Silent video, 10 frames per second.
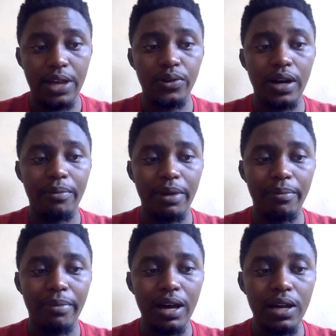Are you a
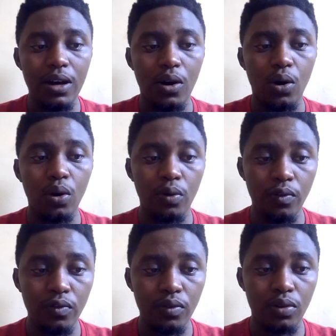member
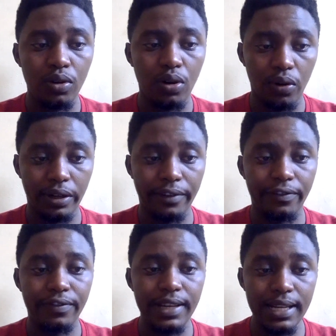of or
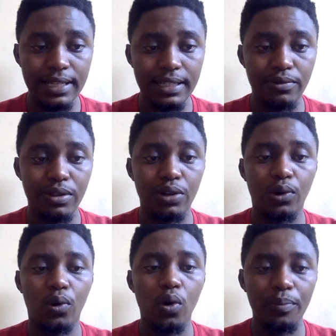affiliated with the
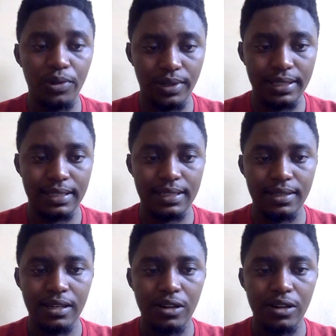communist